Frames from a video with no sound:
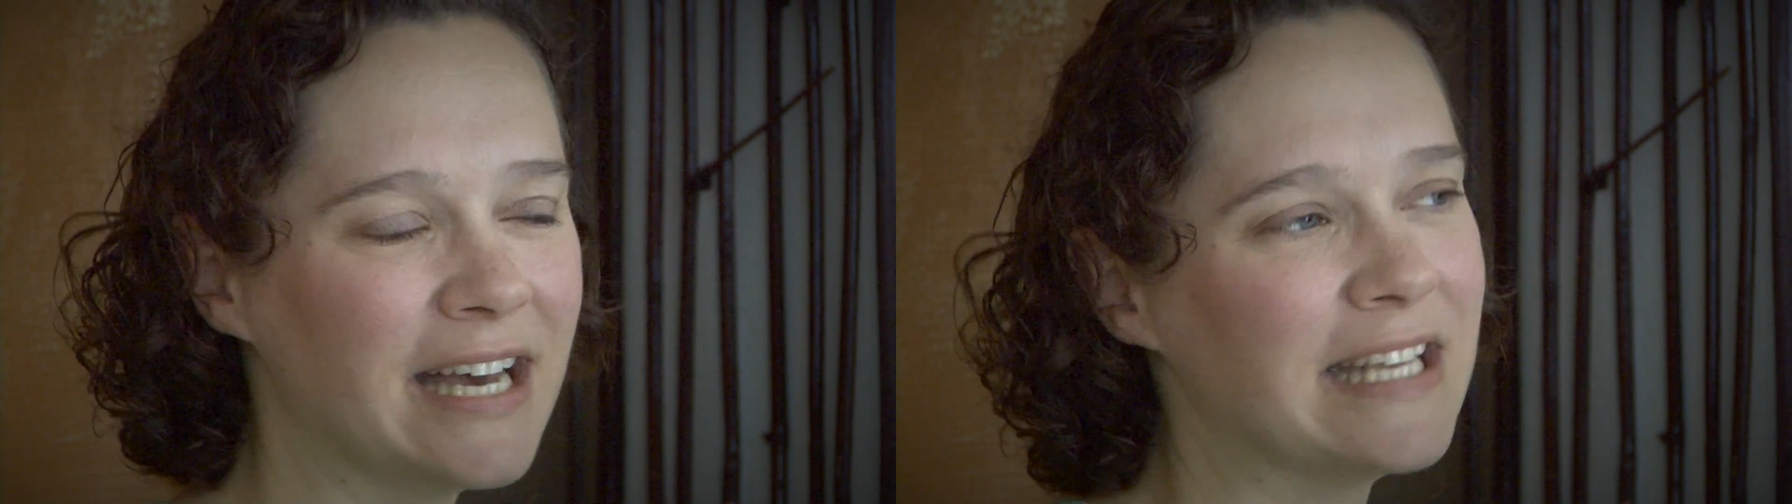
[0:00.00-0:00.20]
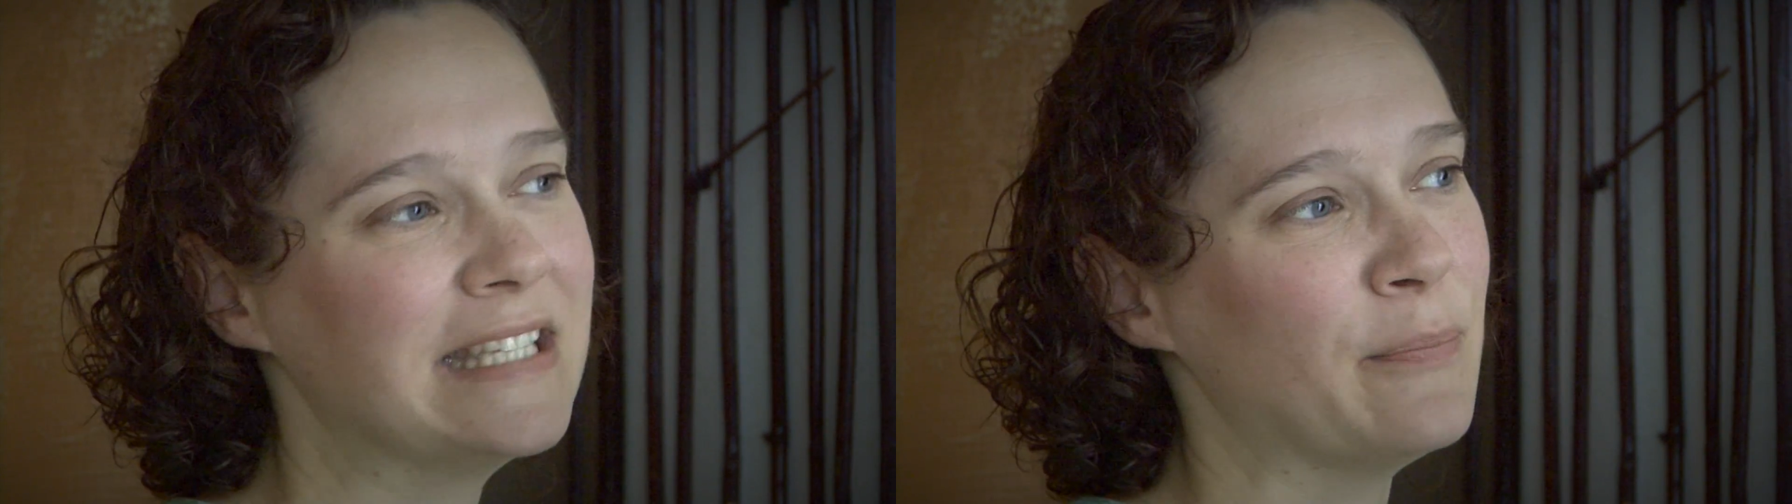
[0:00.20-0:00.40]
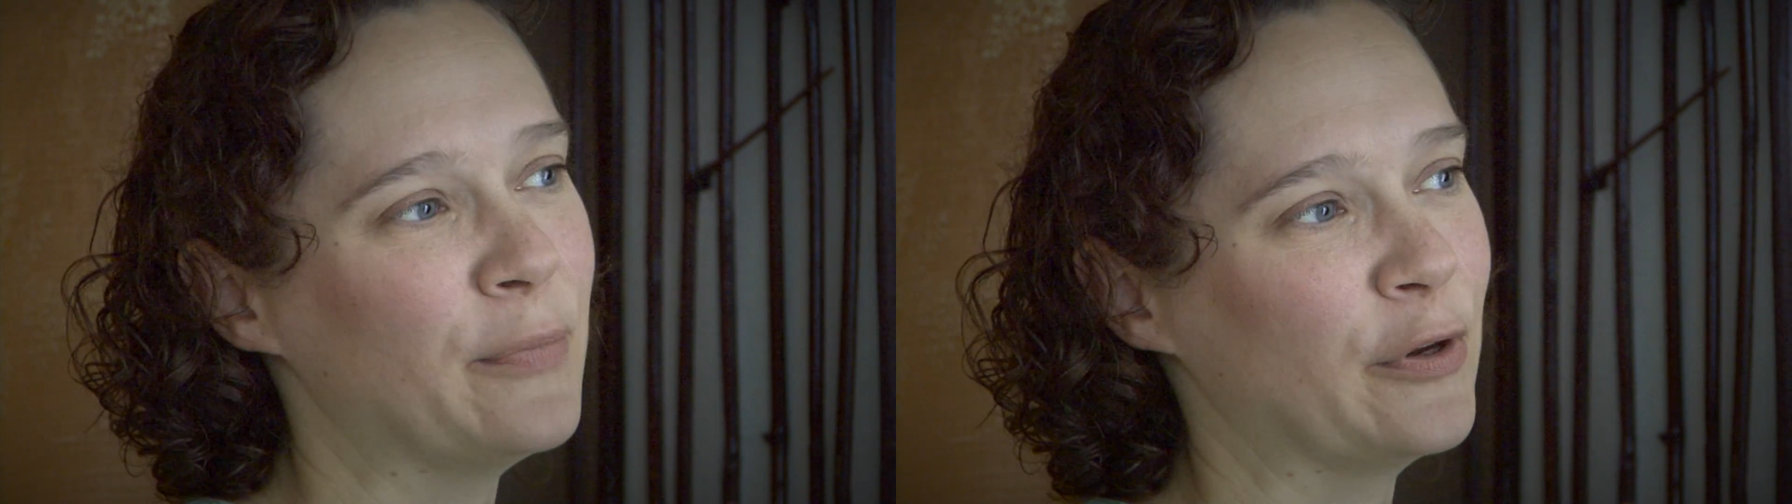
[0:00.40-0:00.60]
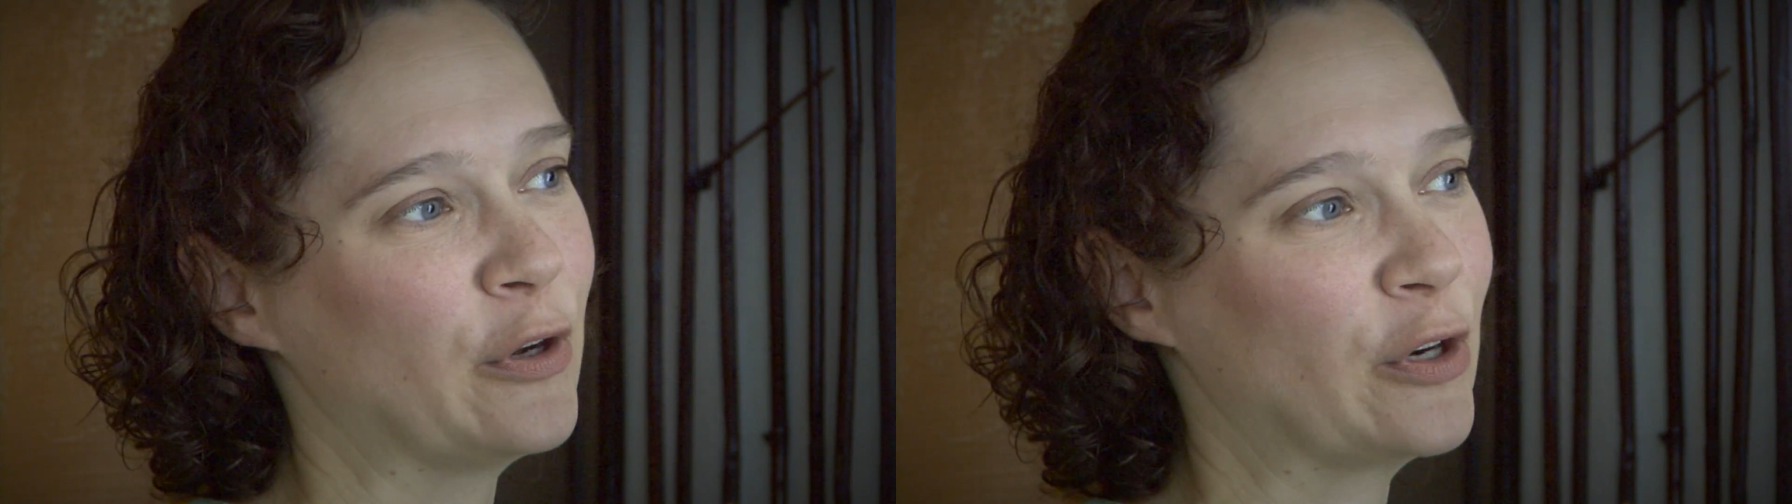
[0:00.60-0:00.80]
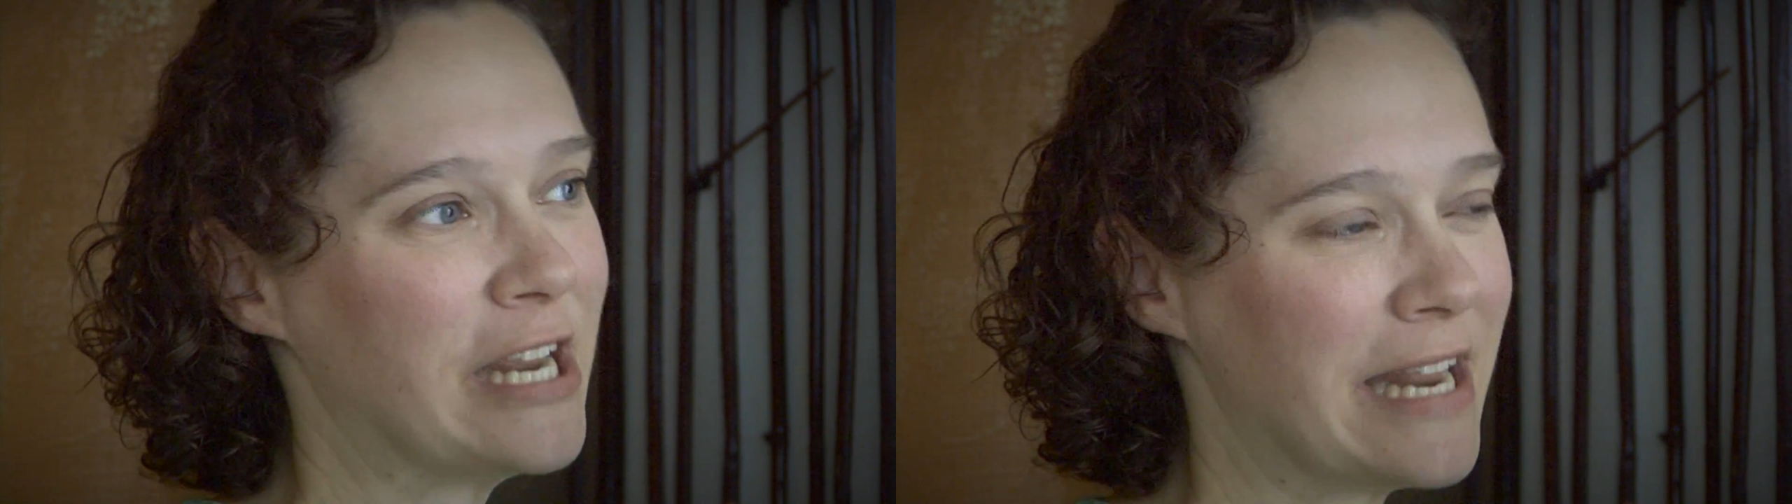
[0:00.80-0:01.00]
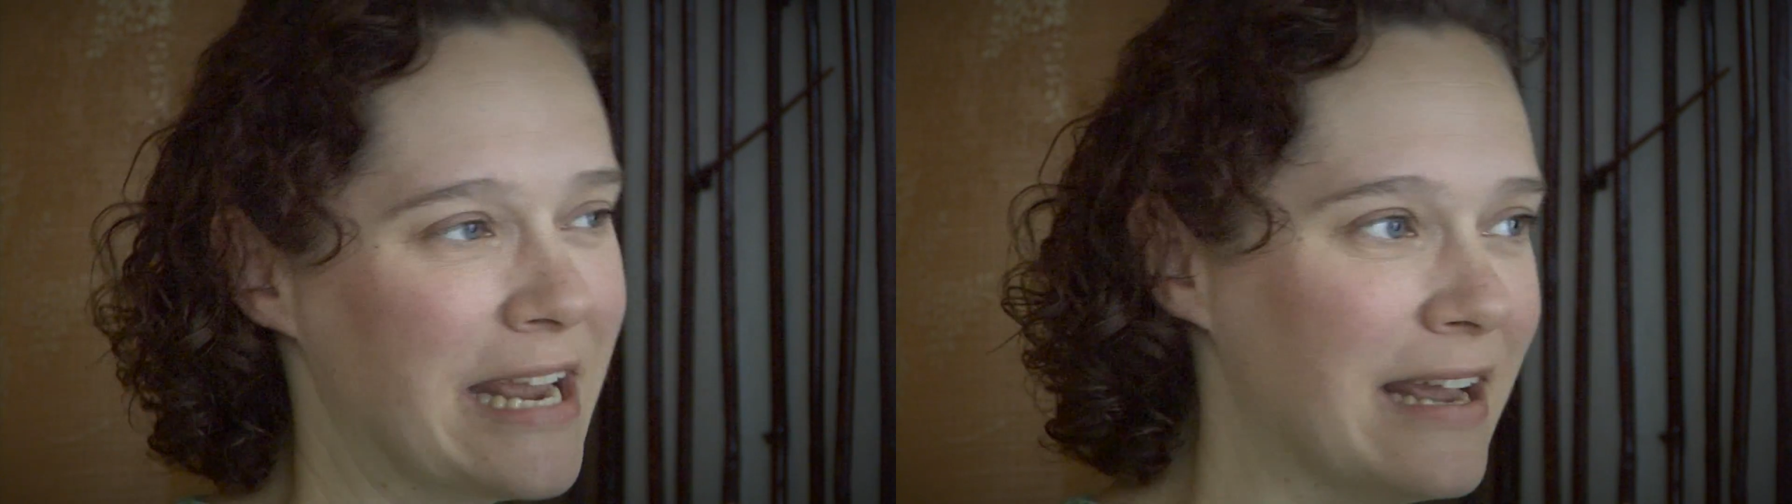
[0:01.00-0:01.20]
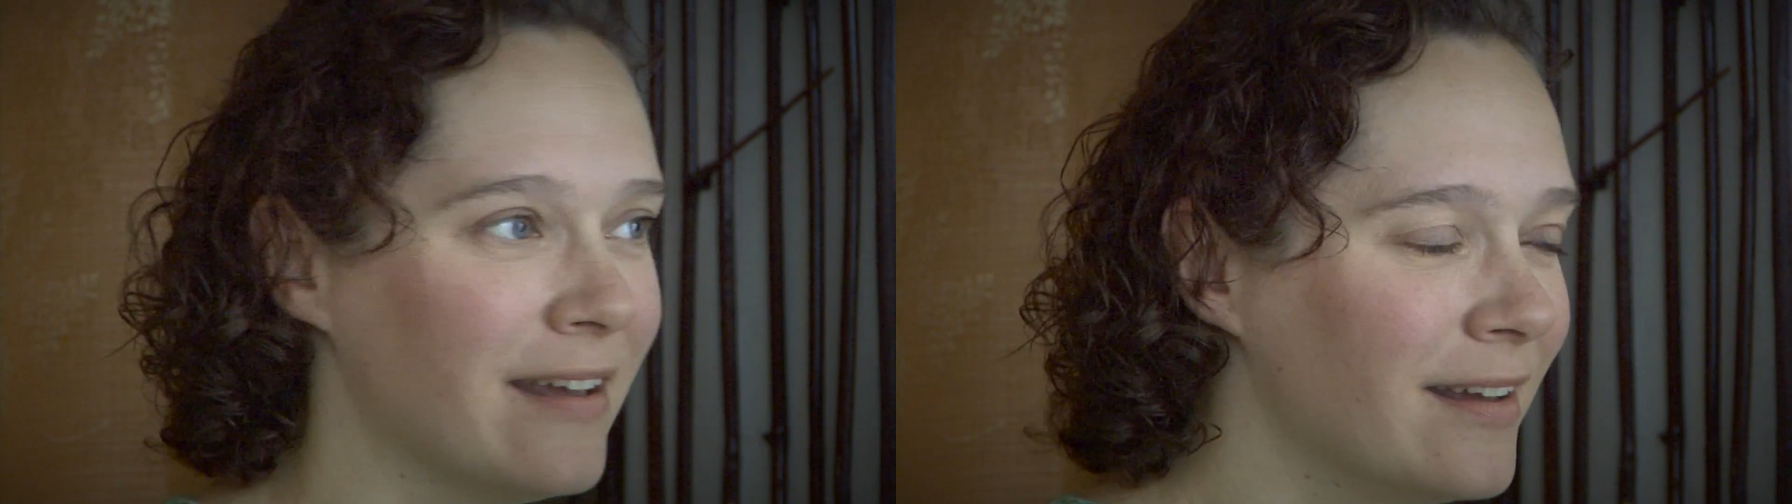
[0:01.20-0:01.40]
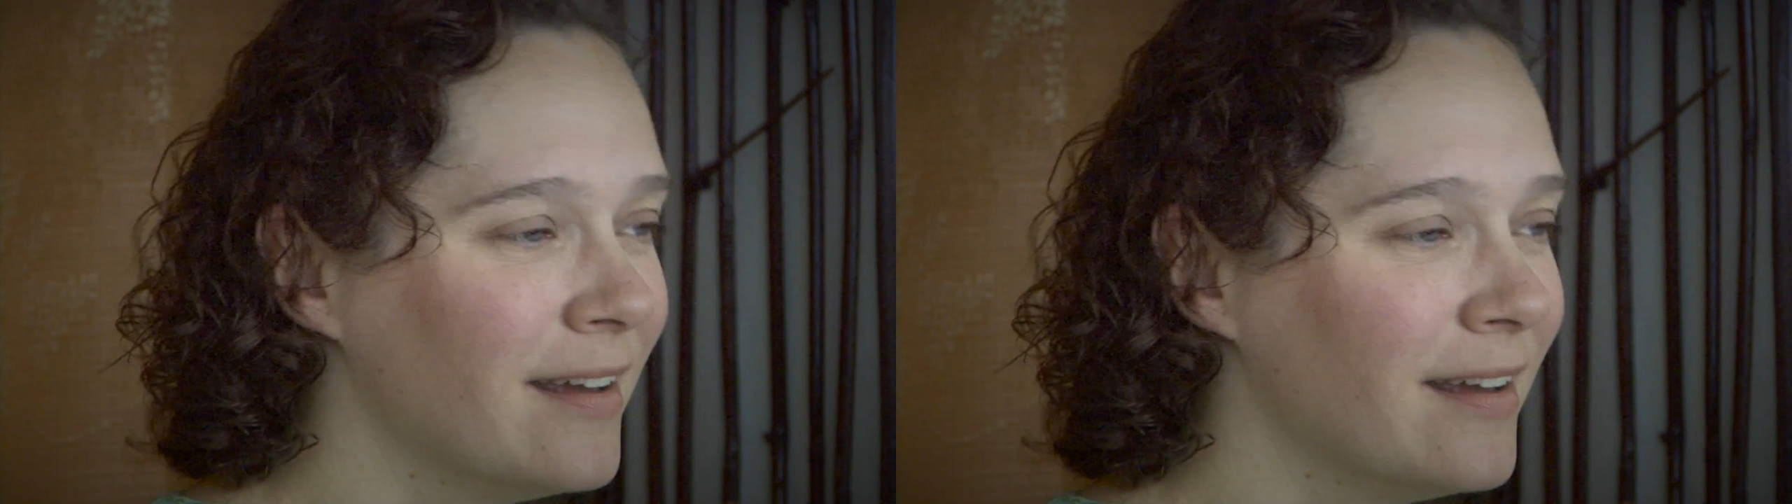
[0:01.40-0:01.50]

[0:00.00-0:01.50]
a simple greeting.